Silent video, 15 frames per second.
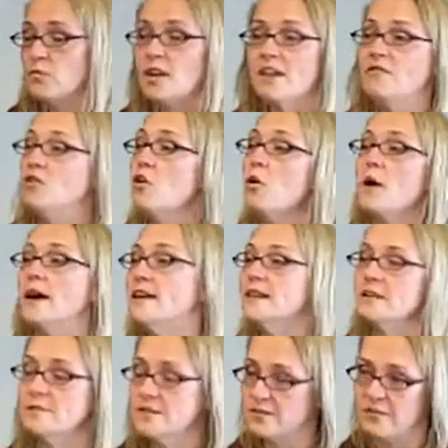We have no
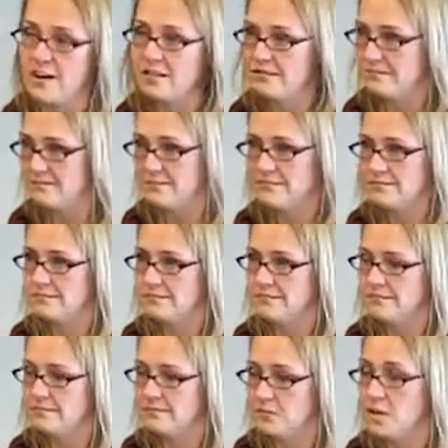idea what's wrong.
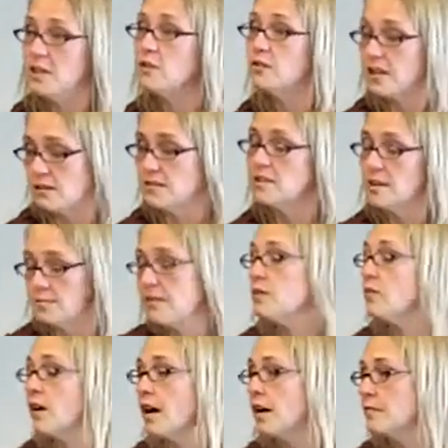We agree there's
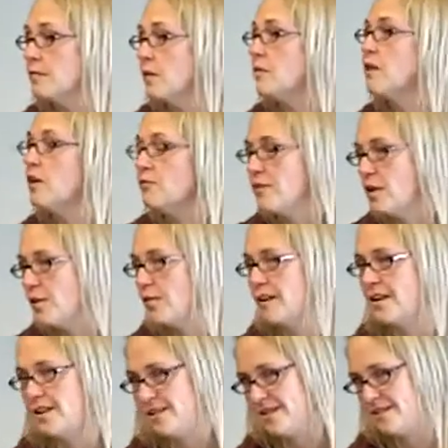something wrong, but we don't know
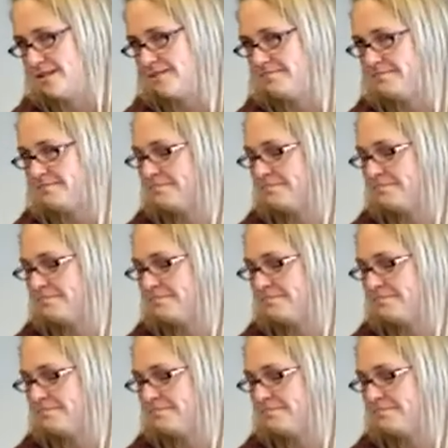what it is.